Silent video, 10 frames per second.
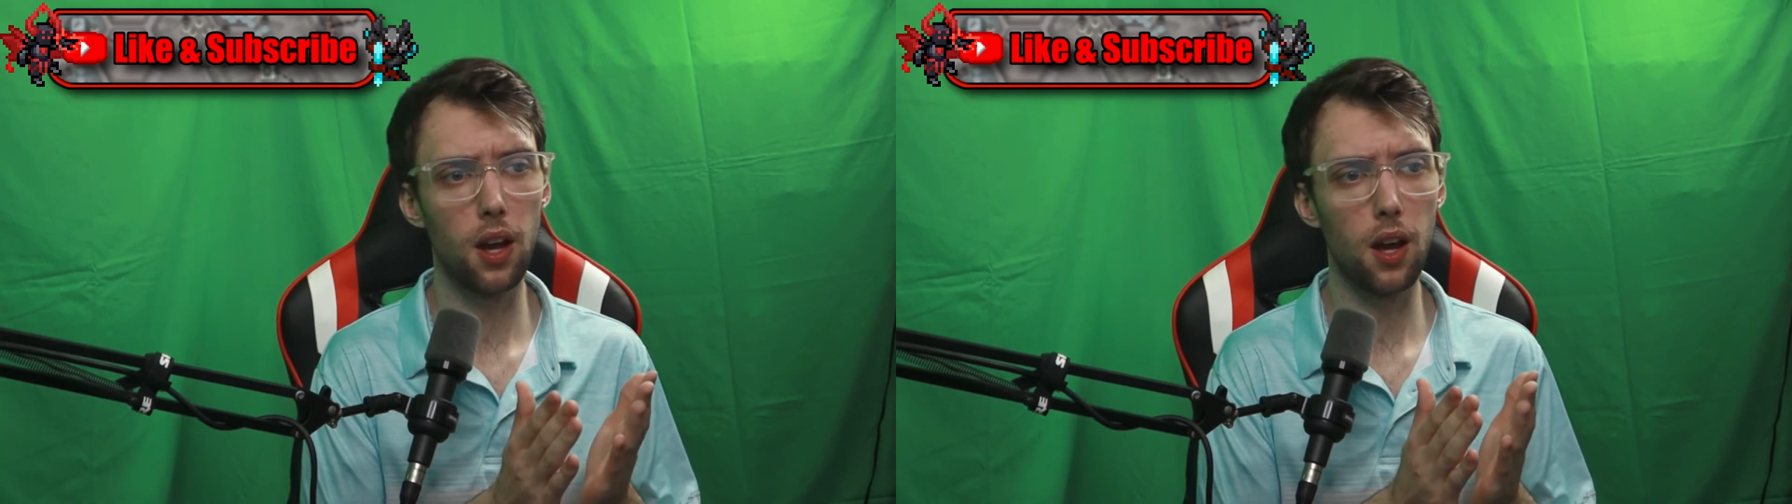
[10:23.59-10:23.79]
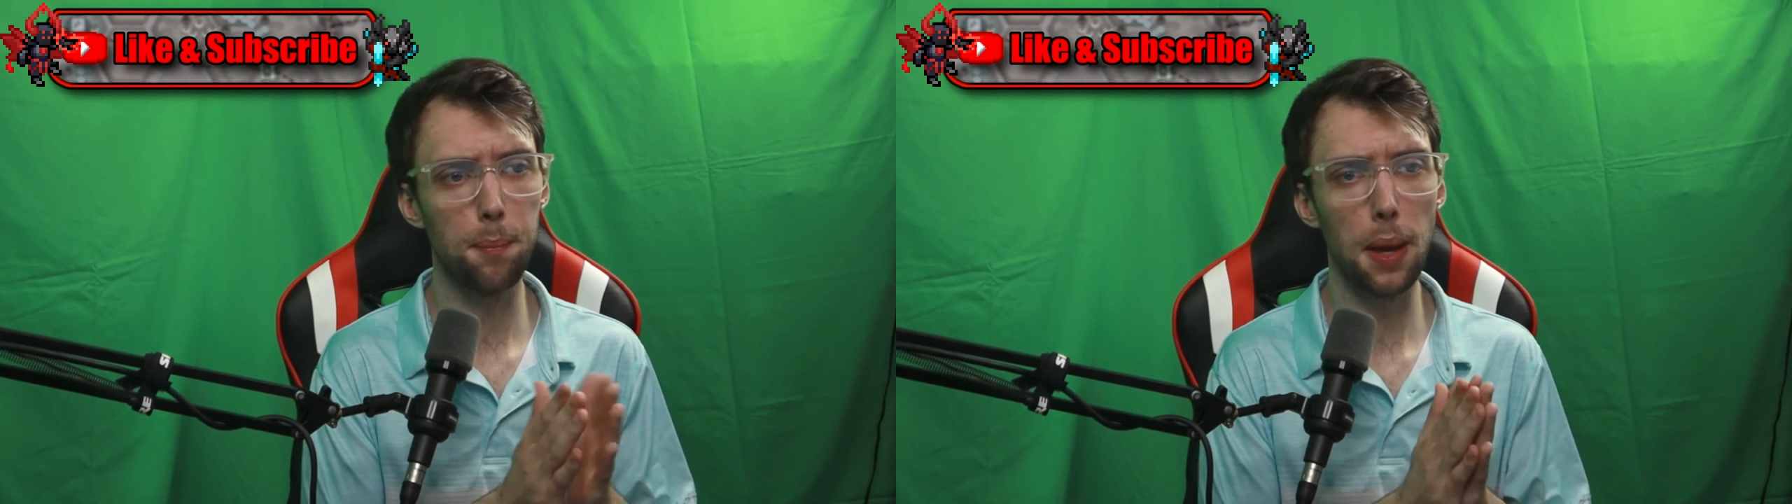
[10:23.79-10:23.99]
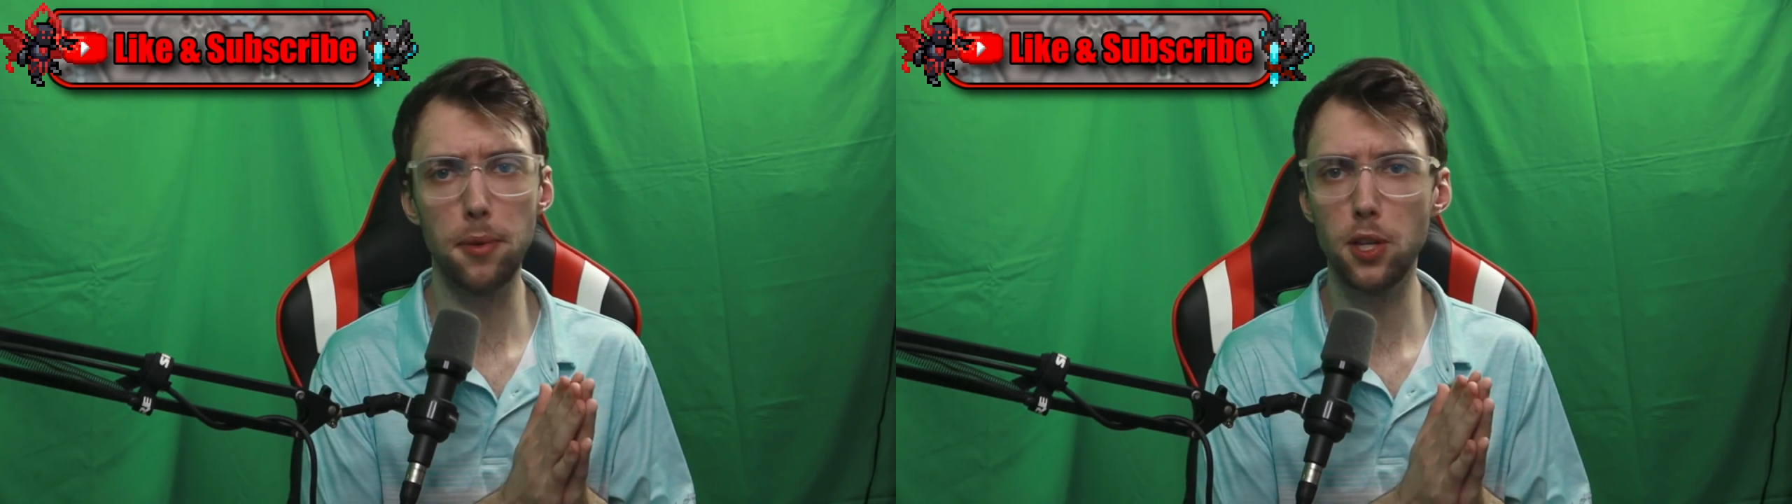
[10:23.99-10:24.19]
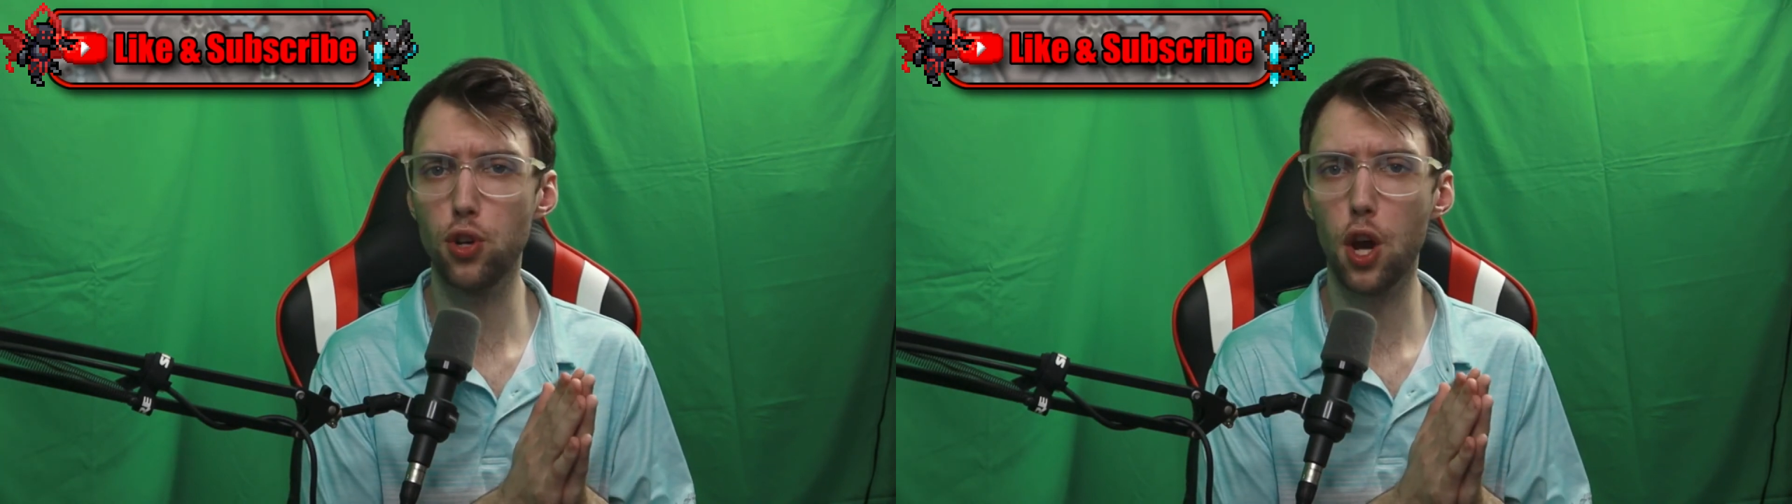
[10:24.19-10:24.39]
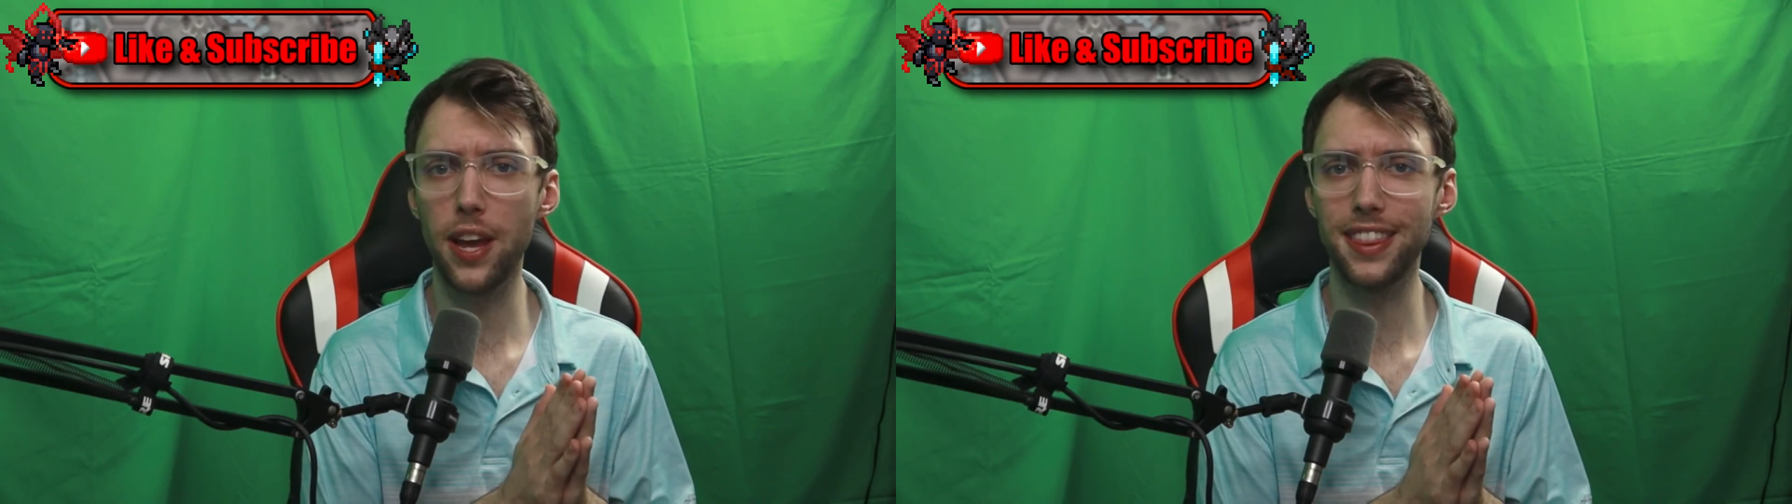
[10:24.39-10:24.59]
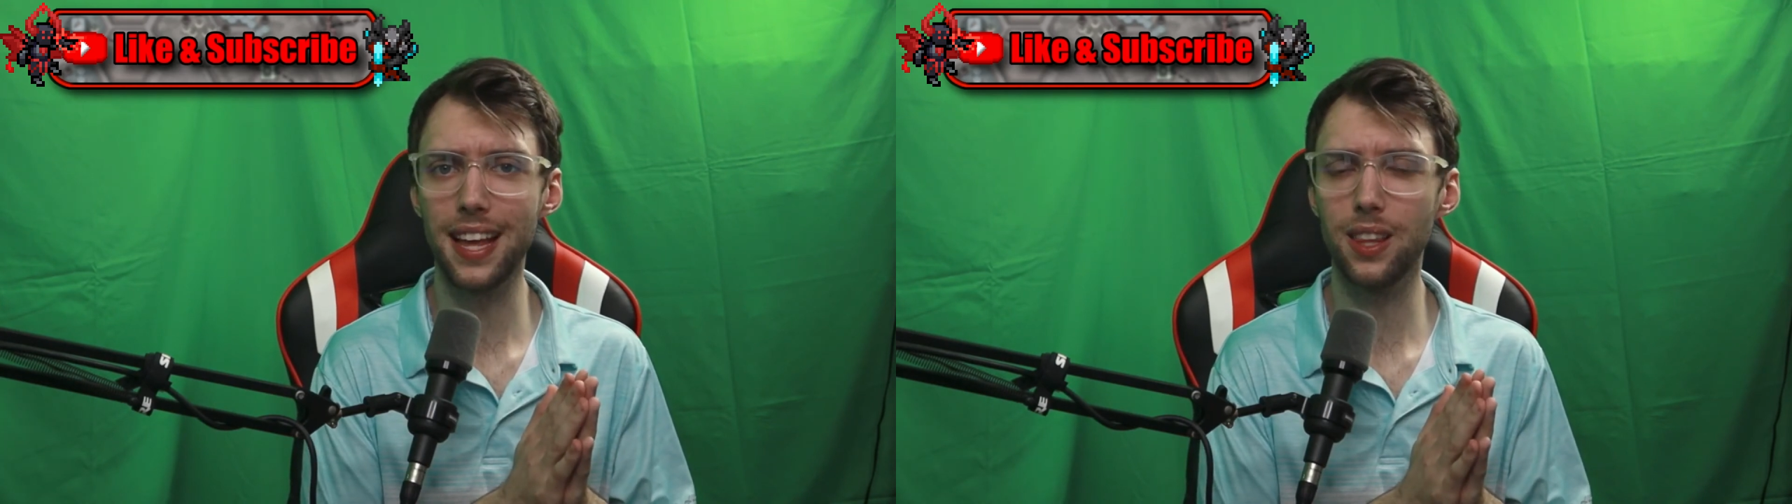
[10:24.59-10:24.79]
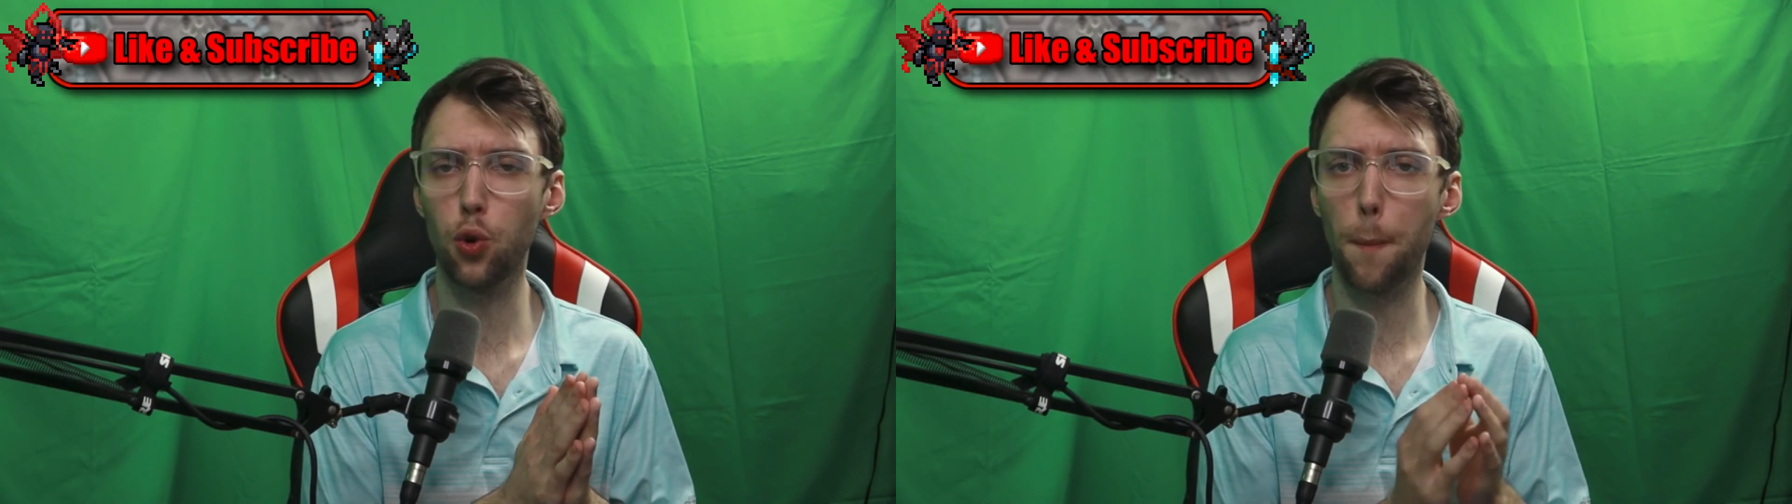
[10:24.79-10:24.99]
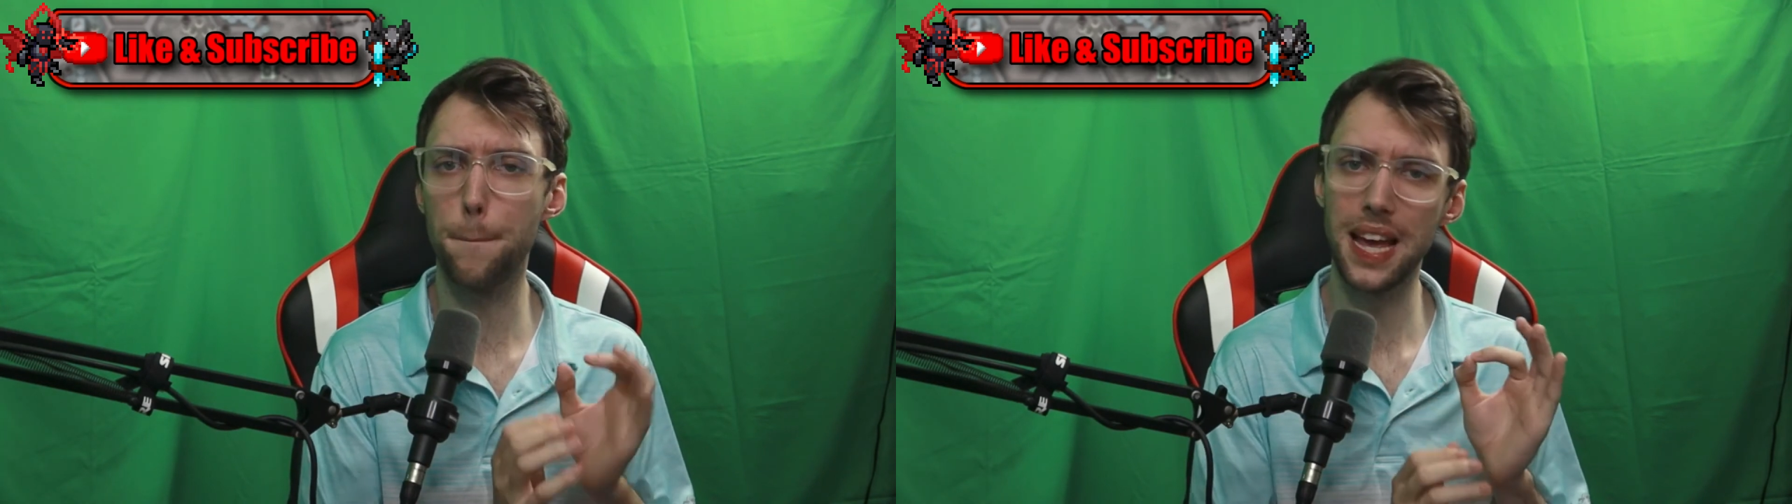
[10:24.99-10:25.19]
Maybe, hit that little
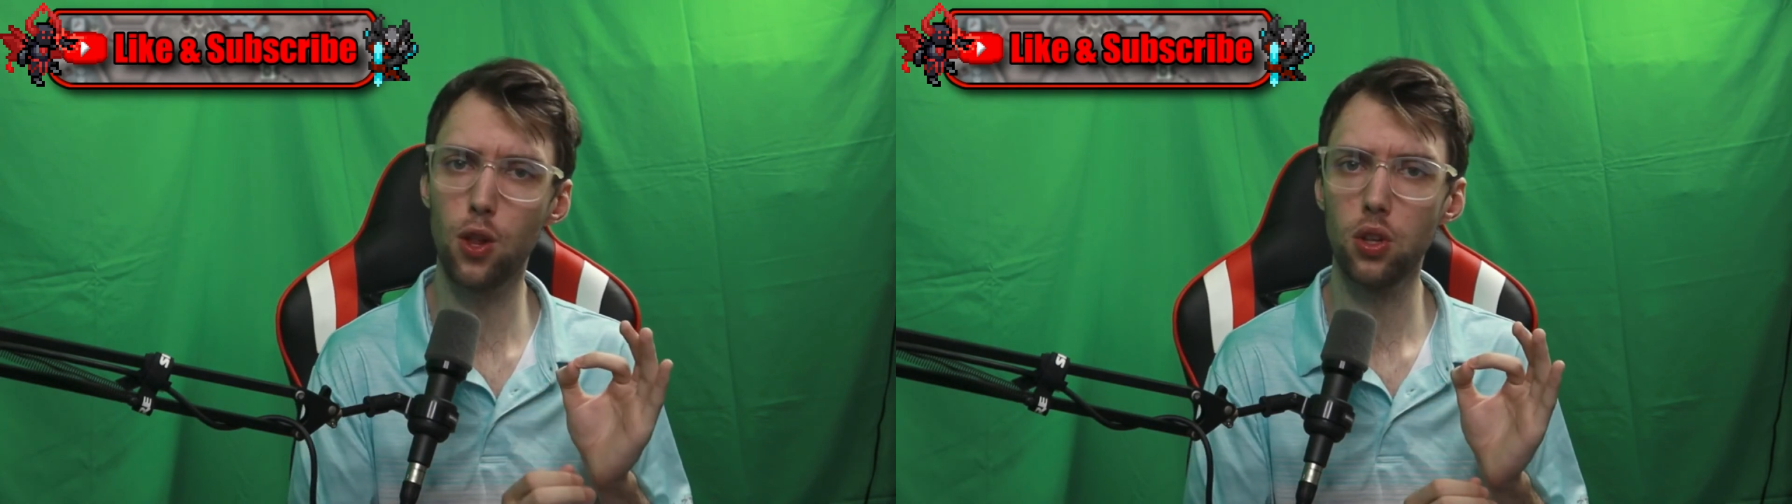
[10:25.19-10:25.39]
bell